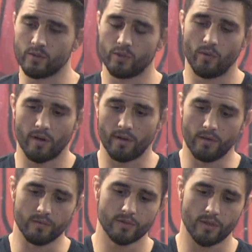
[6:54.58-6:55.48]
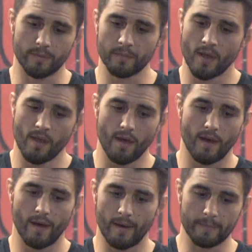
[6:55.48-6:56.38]
what you want to do. So
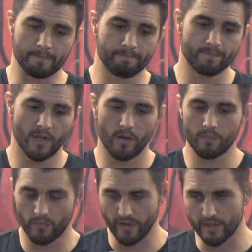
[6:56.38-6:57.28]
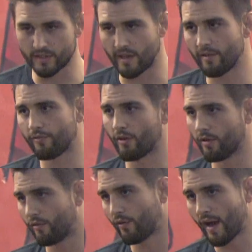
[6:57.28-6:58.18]
thanks again
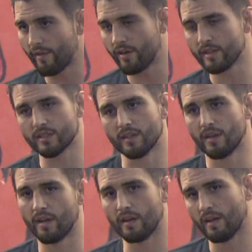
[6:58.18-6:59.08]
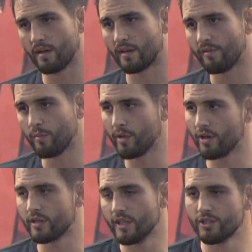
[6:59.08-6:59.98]
for having us and giving me your
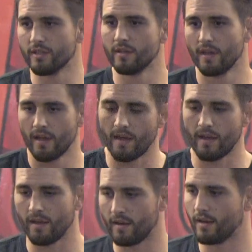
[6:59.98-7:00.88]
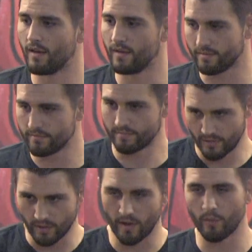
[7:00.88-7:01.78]
attention, and I
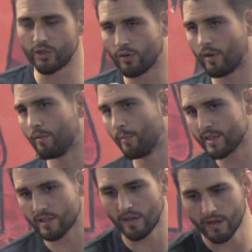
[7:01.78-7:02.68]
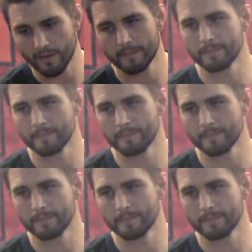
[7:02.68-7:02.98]
wish you all the best of luck.